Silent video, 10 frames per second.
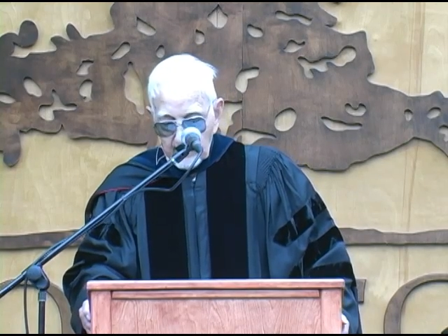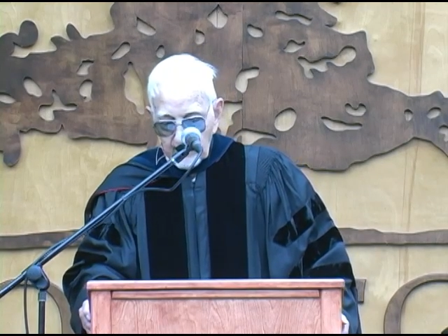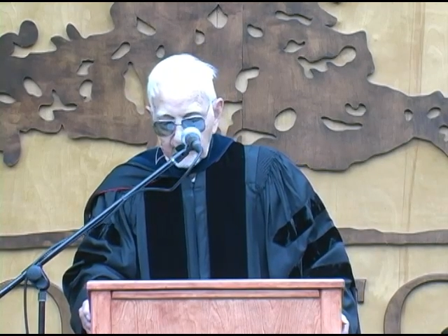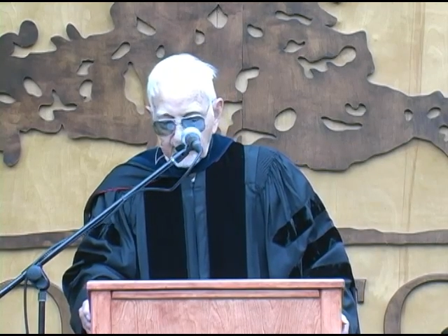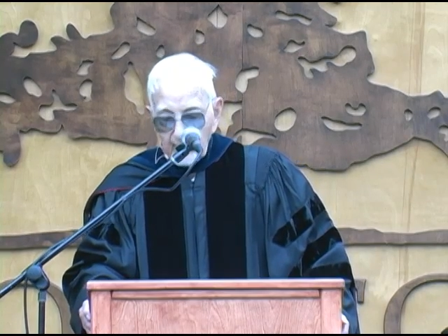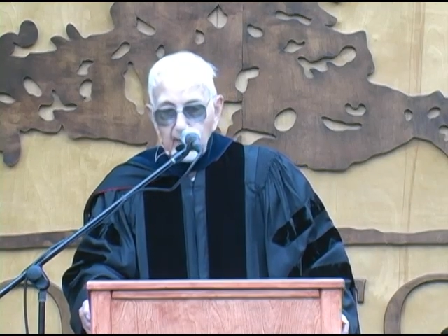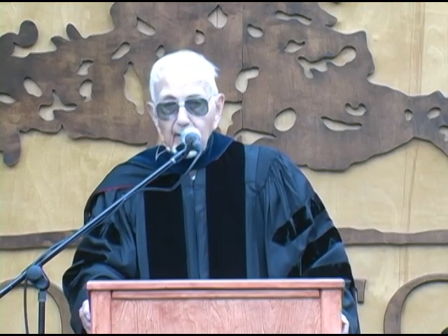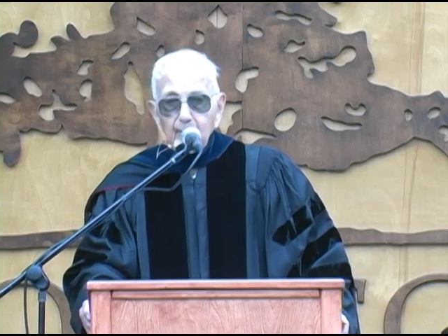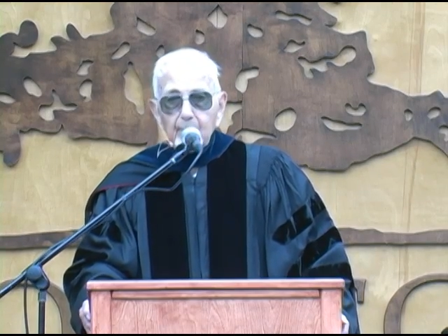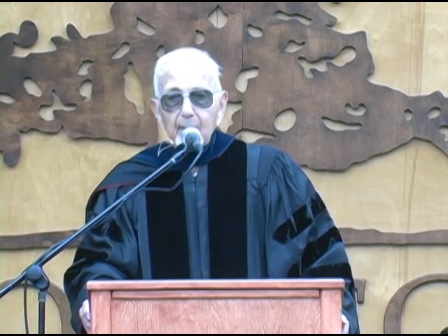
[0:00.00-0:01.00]
This turned
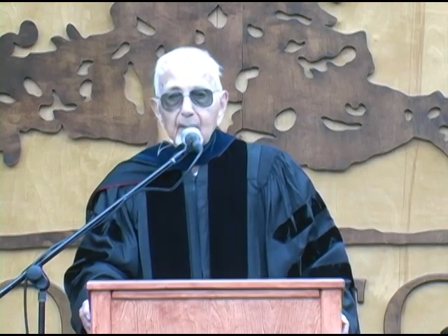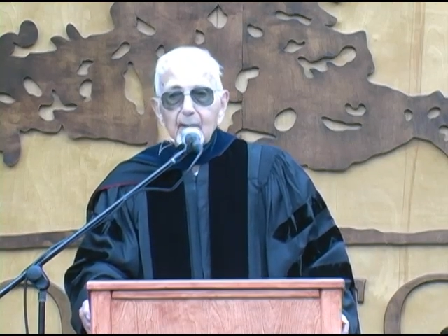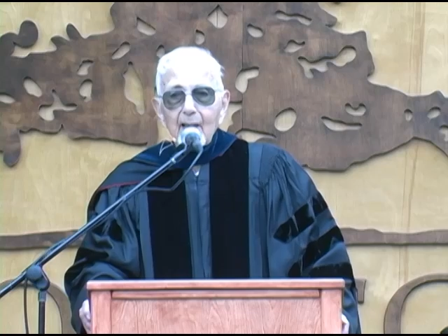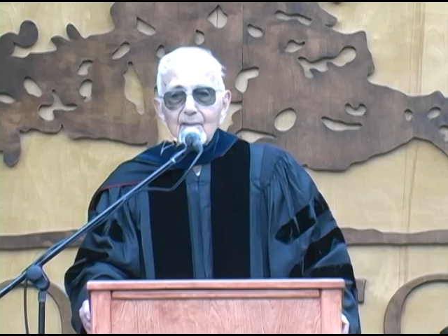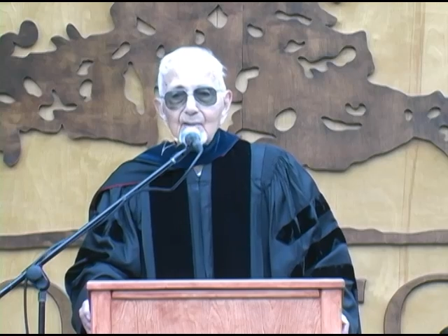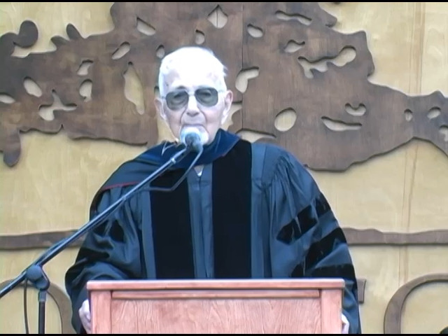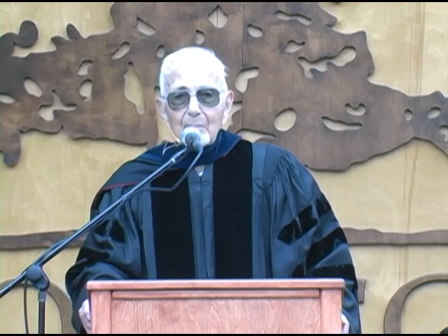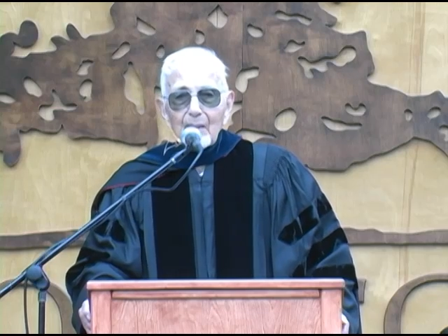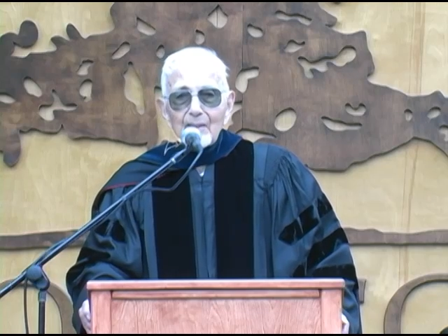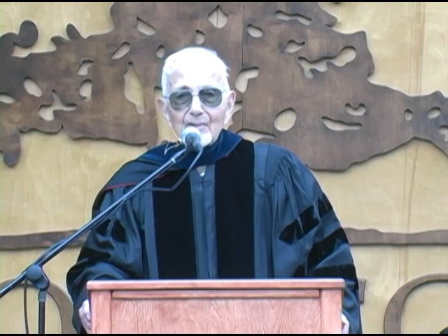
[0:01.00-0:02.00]
out to be a class in
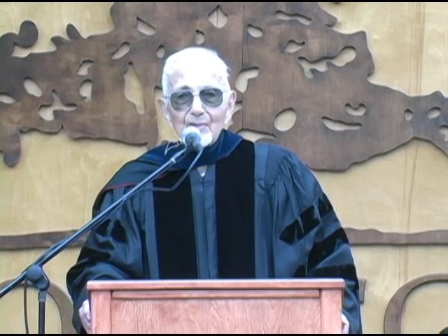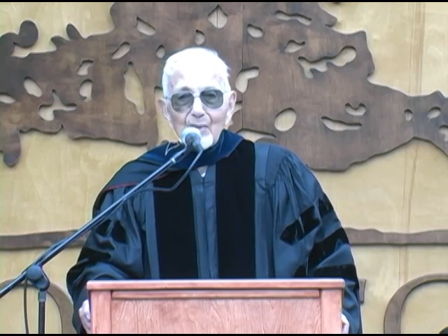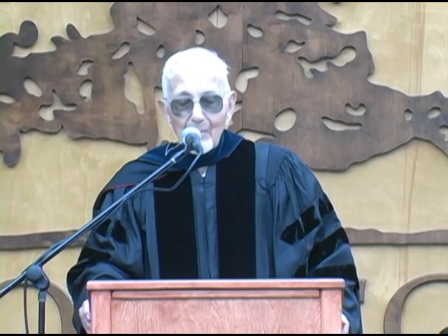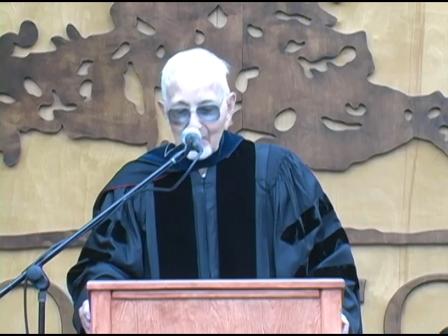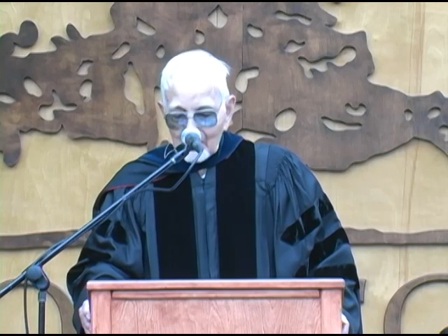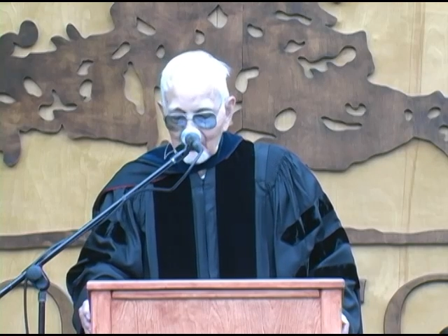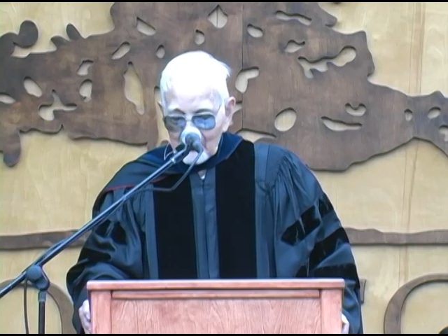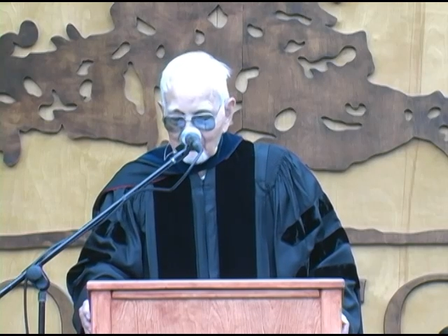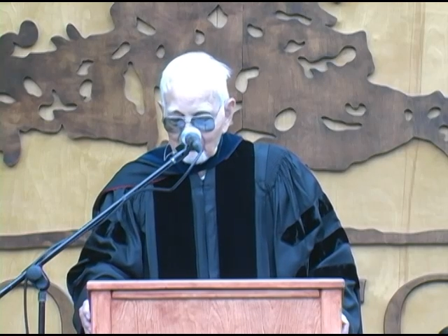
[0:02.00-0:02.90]
plane geometry.